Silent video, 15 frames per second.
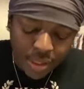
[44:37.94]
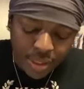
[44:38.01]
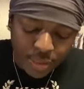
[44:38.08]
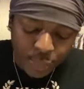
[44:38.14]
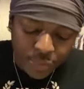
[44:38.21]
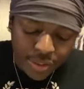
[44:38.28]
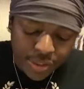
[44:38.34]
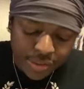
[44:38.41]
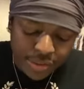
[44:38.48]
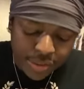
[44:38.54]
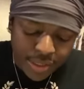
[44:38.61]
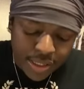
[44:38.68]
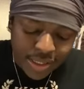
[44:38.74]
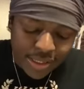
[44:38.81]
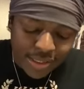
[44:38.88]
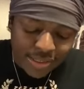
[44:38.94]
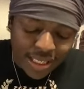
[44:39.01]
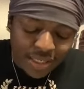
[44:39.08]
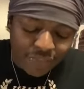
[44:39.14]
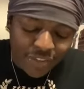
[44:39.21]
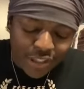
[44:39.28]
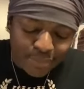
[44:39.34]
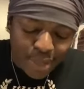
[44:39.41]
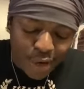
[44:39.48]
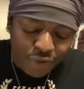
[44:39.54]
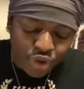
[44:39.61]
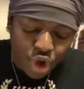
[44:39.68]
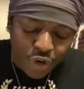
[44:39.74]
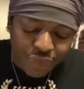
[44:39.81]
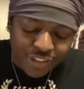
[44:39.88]
And it reads, And out of his
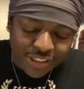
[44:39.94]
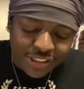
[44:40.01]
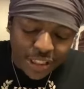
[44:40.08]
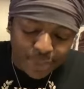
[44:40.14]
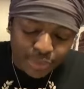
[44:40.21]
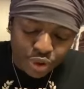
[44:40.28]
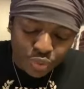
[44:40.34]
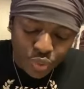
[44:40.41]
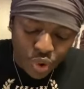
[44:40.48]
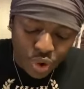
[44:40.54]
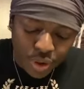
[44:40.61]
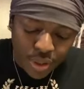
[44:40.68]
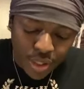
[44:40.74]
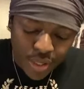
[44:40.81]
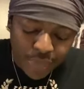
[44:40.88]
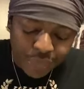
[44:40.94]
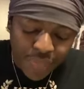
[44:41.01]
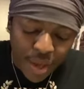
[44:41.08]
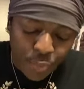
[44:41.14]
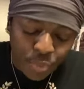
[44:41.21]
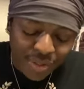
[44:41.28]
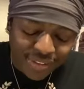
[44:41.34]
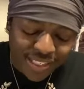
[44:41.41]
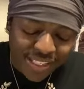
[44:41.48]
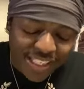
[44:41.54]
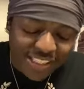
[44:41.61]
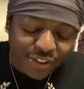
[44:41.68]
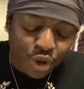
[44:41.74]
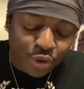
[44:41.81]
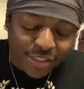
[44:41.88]
mouth goeth a sharp sword, that with it
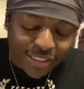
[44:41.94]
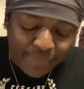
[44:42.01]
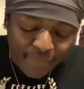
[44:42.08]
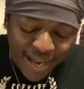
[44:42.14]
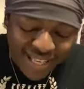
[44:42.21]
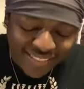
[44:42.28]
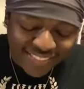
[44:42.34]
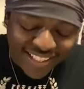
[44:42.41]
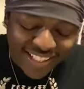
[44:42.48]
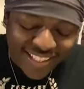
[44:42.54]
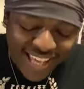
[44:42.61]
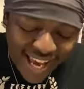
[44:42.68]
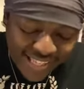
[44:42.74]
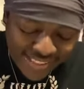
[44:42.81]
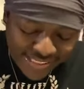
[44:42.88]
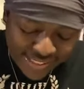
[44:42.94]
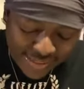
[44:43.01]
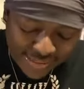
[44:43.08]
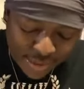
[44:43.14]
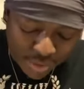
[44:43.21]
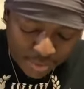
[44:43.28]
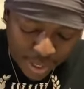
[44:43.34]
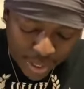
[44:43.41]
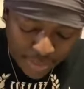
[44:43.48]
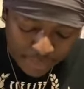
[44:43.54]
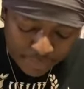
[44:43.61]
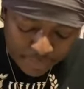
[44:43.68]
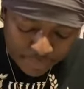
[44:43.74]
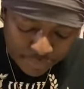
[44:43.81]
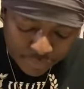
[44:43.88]
he shall smite the nations,
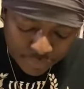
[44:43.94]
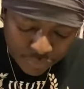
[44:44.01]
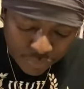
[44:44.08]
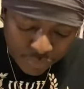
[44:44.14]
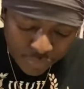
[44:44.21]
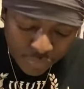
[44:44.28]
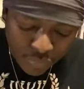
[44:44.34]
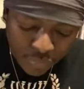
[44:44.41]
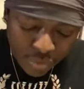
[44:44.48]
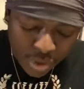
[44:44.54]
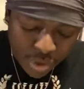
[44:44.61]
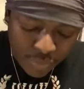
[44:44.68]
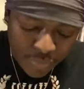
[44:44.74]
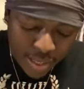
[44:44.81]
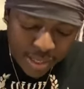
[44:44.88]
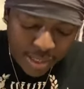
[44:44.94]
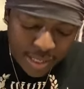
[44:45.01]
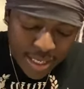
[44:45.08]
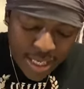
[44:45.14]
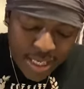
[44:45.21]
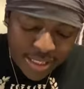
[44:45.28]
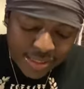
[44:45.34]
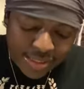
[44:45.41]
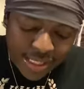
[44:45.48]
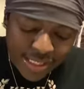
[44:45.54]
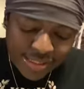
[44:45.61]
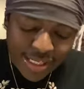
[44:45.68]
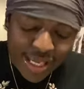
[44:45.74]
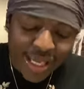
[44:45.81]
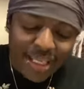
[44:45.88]
right? Right? And it
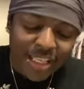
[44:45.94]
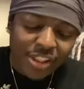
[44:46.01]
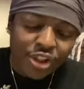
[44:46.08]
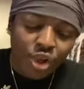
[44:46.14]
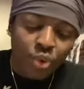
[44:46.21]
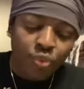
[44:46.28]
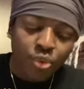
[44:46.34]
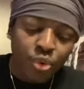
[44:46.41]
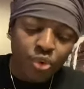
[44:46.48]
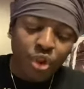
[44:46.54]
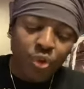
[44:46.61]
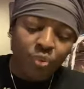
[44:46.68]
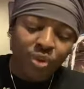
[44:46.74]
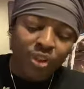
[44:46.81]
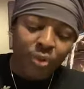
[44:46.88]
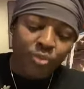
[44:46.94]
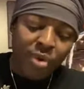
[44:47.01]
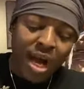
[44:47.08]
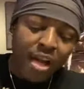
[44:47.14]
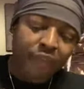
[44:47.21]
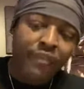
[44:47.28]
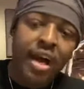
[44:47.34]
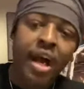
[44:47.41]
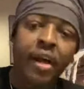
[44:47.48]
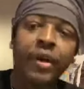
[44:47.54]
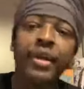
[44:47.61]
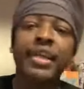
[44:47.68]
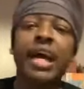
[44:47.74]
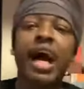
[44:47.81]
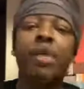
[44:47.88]
says, and he shall rule them with the rod of
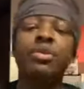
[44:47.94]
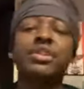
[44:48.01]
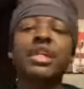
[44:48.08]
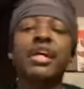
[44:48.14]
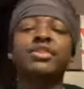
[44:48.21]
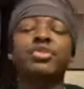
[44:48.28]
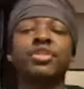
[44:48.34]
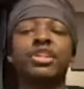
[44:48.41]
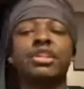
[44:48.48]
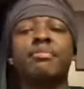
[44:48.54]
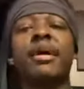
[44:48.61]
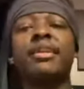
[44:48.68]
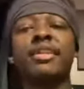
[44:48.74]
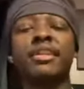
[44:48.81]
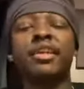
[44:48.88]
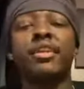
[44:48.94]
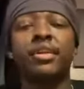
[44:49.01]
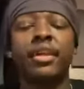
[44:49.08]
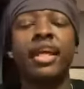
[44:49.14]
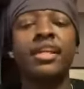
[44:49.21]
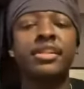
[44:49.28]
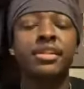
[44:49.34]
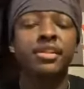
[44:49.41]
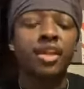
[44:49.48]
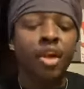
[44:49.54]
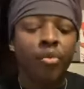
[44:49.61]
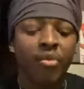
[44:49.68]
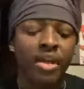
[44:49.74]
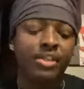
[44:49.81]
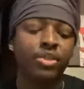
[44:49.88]
iron. And Yahweh is going to smite these other nations,
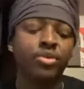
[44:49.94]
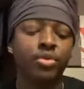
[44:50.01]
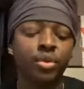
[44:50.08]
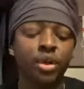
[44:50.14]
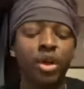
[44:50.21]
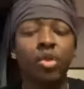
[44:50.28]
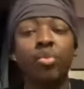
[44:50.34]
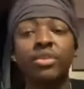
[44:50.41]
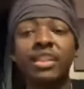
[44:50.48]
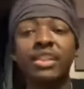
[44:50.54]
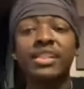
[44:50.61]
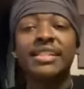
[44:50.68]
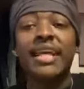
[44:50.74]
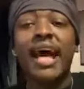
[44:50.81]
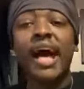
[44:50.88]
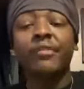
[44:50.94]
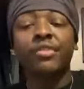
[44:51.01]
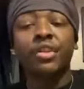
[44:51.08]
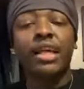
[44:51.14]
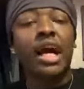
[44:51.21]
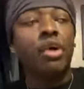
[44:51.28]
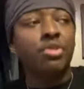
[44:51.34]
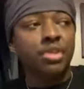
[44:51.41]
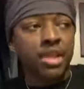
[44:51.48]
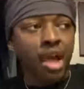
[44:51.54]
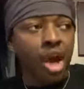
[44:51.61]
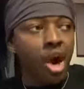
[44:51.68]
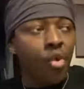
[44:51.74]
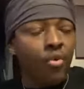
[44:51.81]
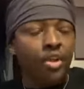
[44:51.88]
right? So this is after Yahweh
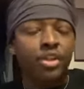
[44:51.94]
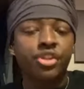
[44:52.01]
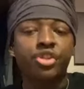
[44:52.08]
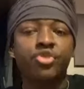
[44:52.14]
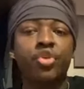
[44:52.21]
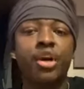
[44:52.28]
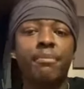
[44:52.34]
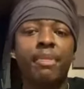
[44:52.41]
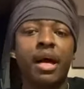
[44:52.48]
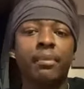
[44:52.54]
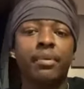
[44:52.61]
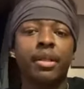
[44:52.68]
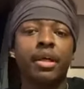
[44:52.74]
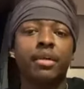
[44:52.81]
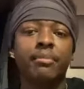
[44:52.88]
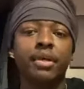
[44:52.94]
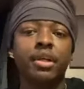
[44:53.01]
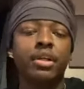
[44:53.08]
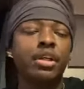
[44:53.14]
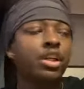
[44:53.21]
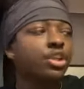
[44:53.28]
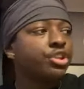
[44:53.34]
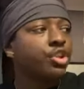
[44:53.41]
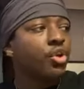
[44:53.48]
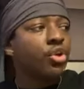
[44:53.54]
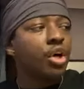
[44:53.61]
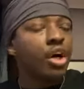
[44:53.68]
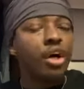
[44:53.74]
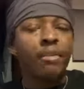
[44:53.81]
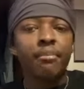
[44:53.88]
already destroyed Babylon, man.
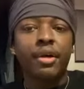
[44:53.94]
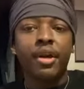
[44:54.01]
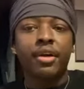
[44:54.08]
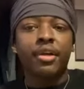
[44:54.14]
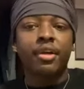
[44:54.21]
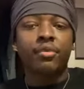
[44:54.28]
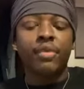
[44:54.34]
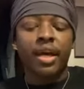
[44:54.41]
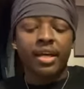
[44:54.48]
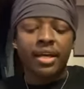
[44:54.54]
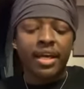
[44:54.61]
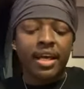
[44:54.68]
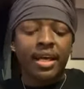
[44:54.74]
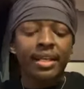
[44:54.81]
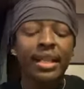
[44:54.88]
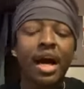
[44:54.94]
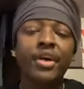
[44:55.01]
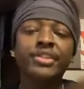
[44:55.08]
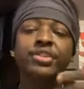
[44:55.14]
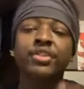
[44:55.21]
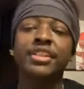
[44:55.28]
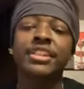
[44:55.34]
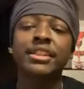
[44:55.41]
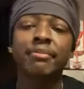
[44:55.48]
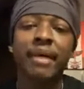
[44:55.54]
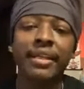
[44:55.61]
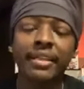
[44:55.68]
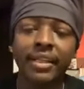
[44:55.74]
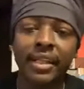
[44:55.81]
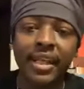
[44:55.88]
So-called America, right? And now he's going to
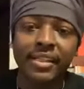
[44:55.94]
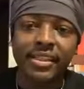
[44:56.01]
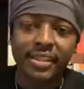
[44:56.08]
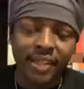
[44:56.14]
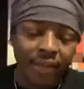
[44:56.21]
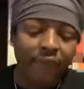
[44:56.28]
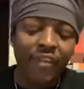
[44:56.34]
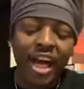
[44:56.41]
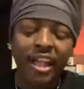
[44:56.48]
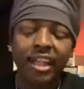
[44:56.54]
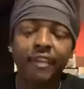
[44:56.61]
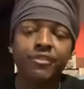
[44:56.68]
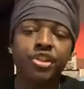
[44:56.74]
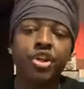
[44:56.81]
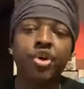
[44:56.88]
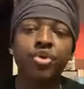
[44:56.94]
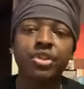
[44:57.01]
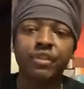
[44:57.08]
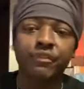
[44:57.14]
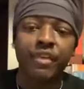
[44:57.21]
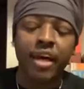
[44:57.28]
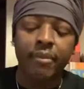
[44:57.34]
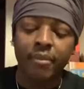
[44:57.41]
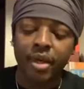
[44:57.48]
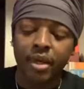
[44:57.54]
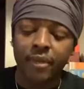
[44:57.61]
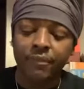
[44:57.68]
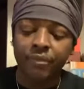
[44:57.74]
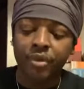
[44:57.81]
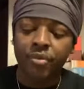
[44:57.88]
smite the nations in the valley of Jehoshaphat,
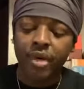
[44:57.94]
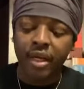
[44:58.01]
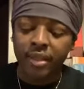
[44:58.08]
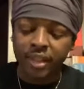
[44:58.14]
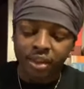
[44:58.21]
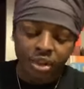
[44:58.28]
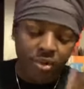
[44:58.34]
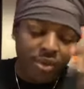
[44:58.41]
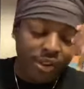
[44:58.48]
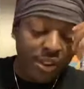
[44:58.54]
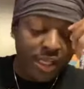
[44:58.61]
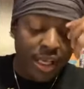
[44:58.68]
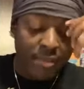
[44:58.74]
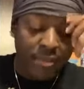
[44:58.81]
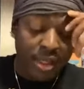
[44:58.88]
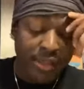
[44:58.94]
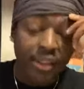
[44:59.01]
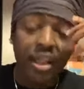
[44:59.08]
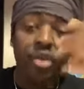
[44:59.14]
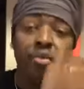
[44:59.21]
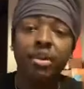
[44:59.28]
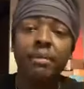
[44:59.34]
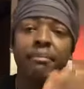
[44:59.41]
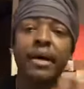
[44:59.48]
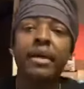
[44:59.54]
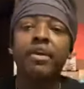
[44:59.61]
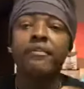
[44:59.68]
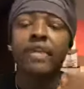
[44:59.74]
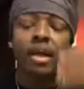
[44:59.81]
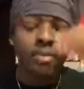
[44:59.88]
man. Right? Let's go into that, man. Dealing with the
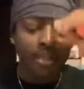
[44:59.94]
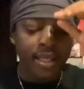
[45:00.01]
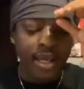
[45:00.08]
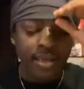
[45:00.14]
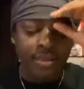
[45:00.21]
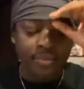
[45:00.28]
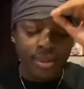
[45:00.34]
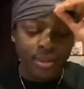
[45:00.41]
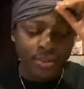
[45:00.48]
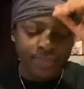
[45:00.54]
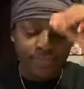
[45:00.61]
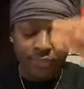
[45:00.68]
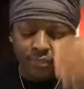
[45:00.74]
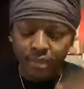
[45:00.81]
battle of Armageddon, man.